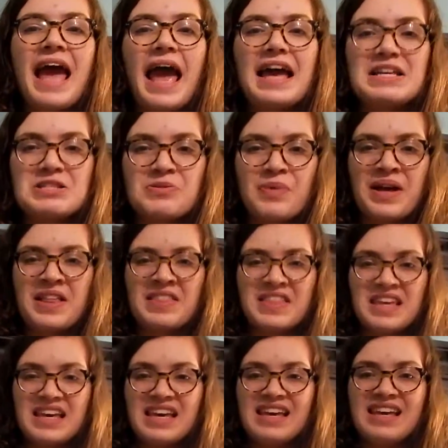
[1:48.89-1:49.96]
is when
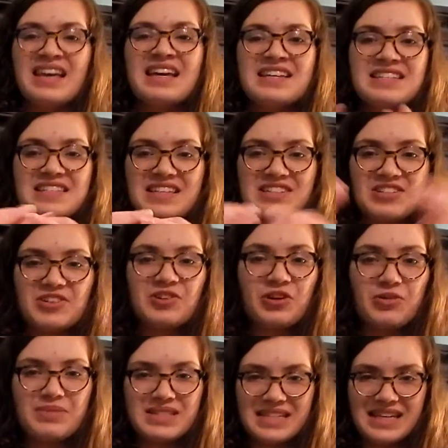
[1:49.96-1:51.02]
the sister
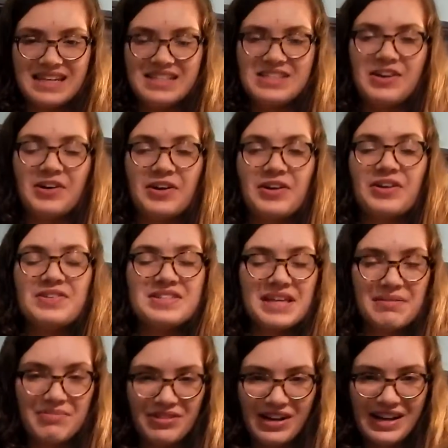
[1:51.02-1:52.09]
chromatids are
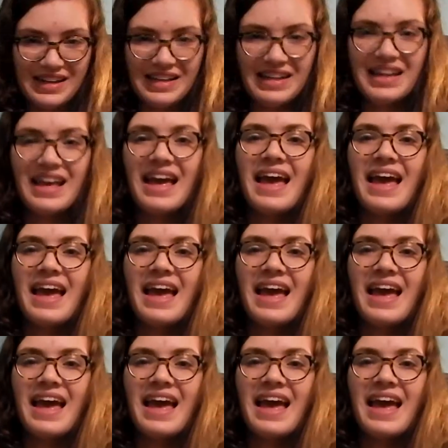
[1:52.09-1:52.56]
separated,